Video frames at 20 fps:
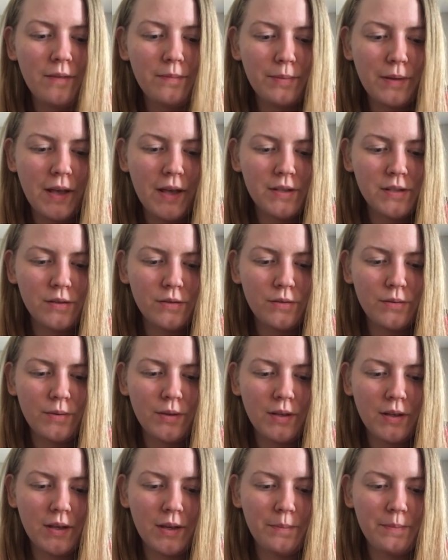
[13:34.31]
plans on doing
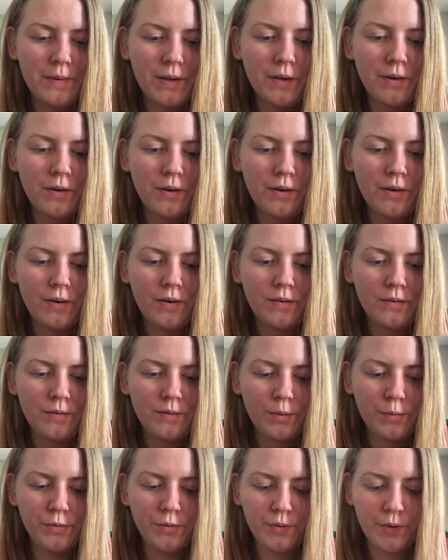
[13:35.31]
like a bigger
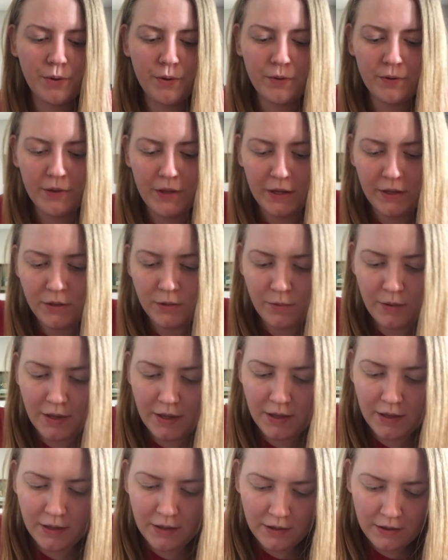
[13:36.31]
grocery haul next
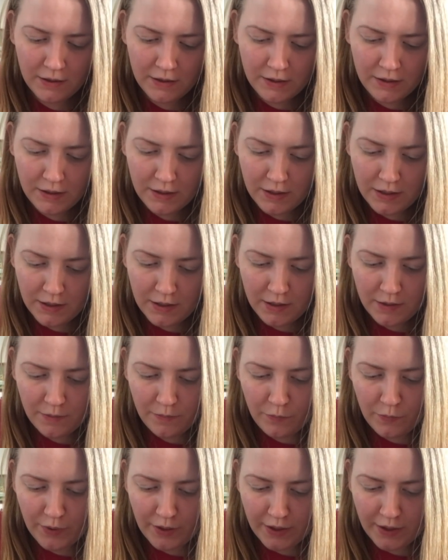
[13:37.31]
week.
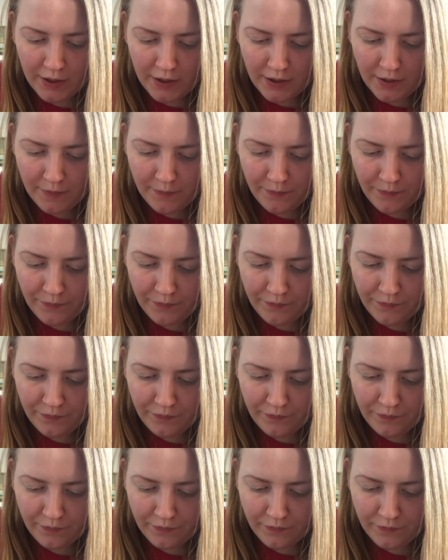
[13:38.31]
But
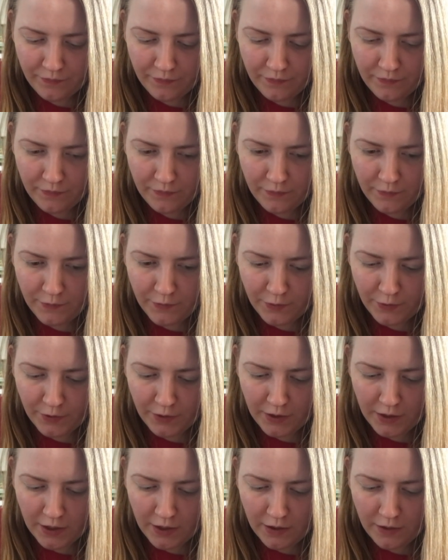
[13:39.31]
for
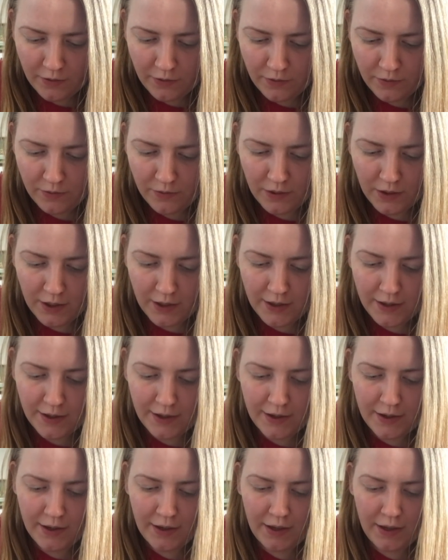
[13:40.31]
now,
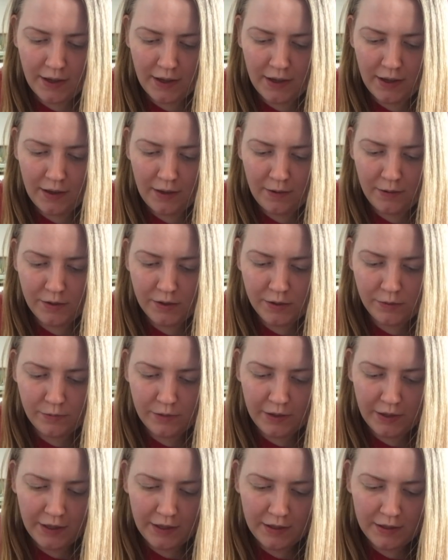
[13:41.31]
I just
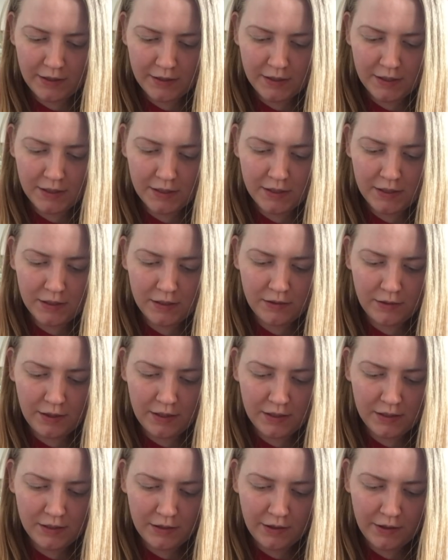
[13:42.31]
want to get necessities to
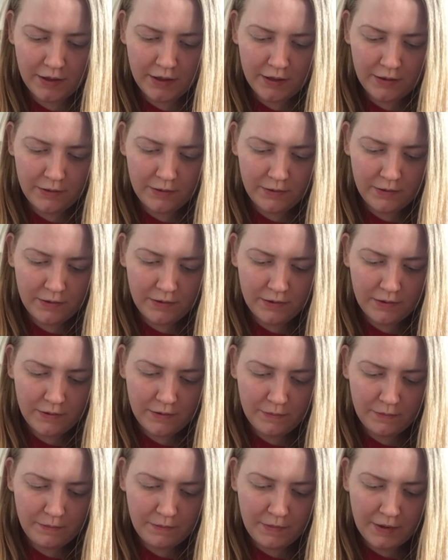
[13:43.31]
get started on
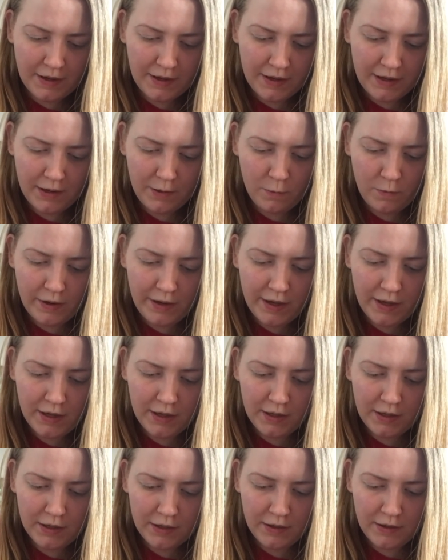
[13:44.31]
my
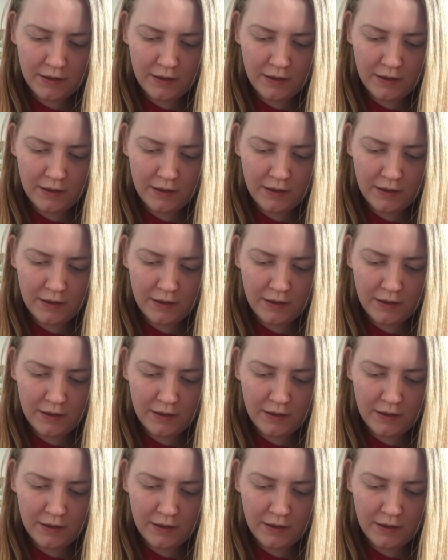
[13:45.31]
week.